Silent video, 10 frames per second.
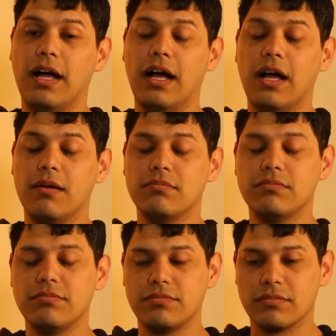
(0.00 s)

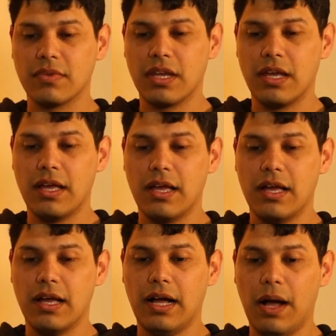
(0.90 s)

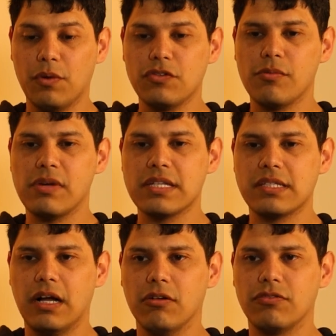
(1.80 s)
I wish for
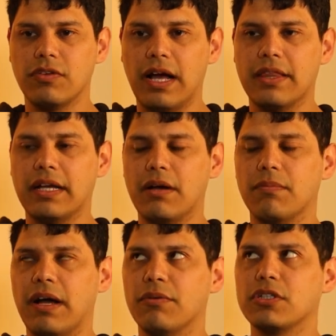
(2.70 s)
myself, I think
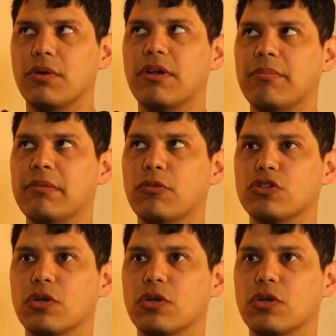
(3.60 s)
I wish I would have been more